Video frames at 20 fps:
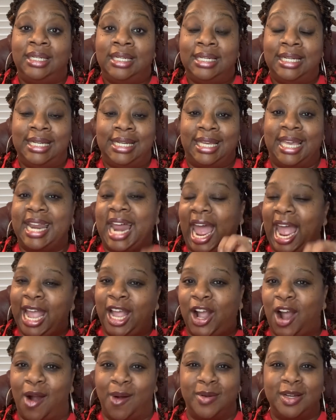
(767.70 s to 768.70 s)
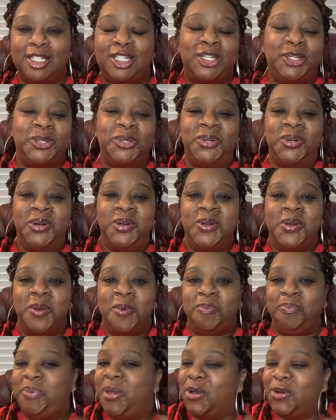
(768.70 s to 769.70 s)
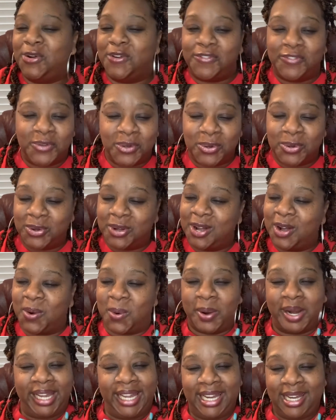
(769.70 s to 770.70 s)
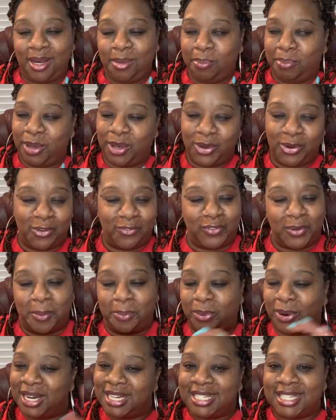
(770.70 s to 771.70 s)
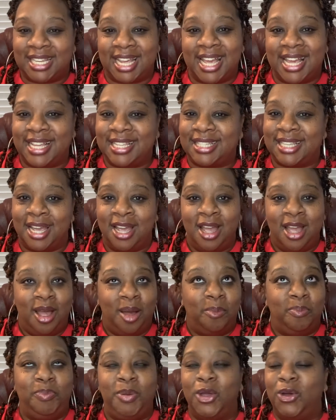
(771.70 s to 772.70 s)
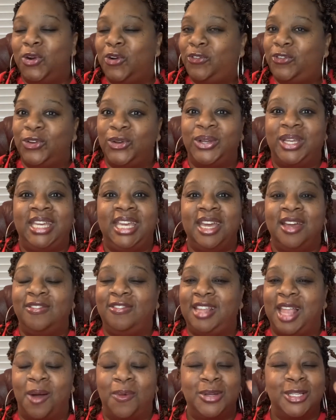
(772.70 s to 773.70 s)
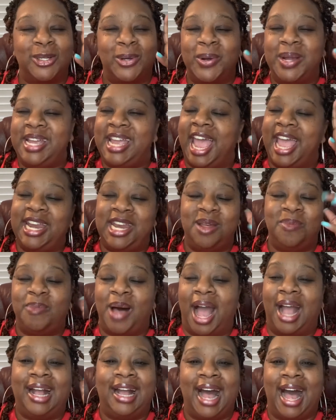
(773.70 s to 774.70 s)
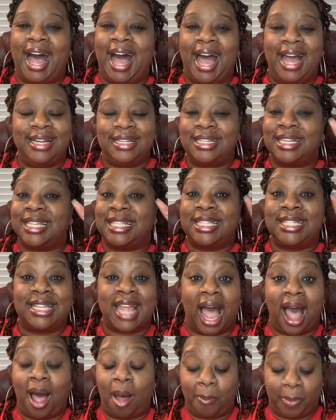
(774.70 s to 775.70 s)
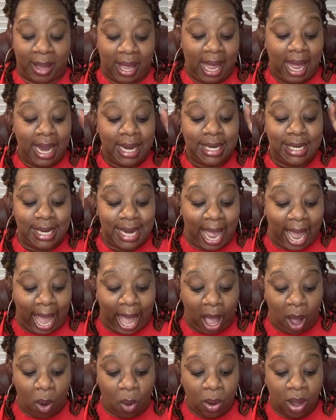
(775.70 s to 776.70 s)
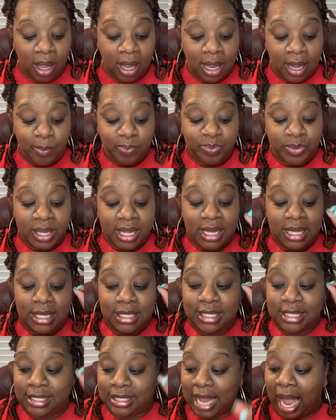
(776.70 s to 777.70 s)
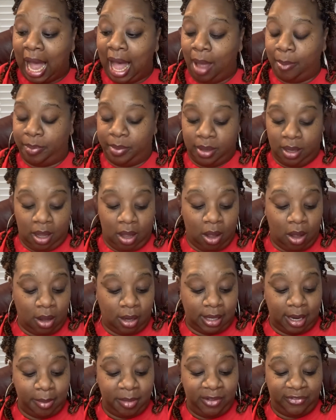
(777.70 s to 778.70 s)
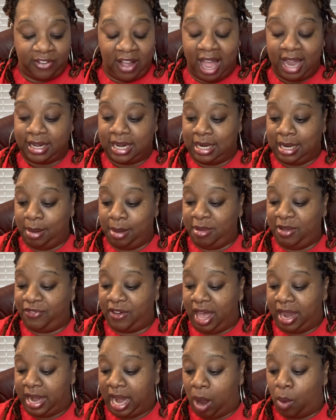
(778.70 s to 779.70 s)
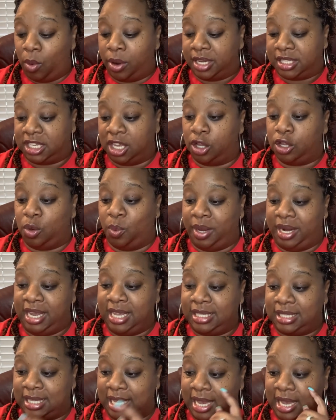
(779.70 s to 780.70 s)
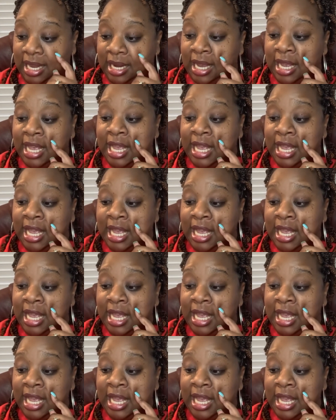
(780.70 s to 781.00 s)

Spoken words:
Can I encourage you? Beautiful queen, beautiful princess, beautiful gift that was created by God, to stop now. Stop. Oh, let me find it. I want to tell you what he said.